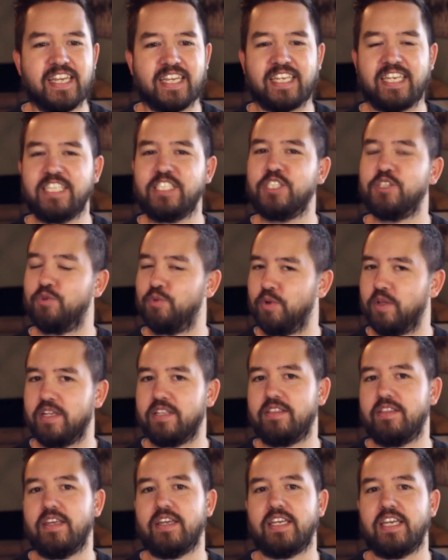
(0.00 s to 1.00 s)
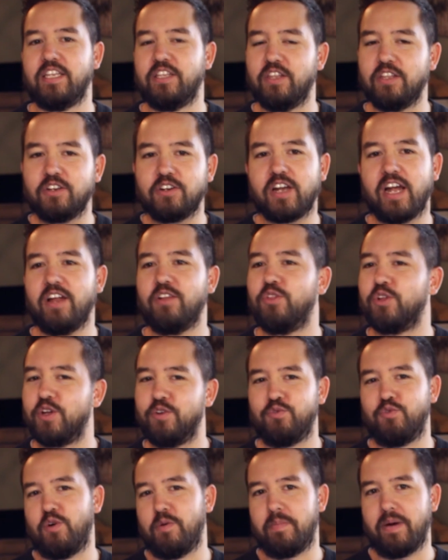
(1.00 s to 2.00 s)
gets you really thinking, then you're kind of looking
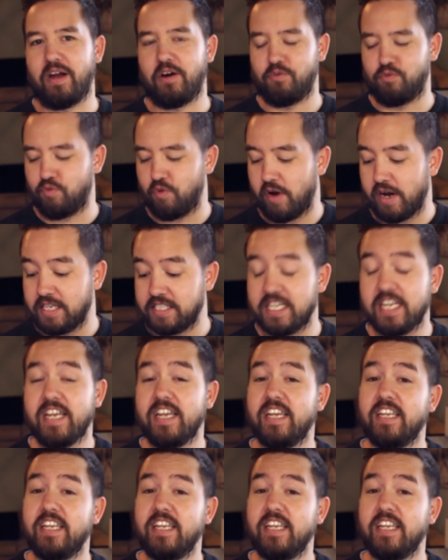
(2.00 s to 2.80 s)
for a paraphrase.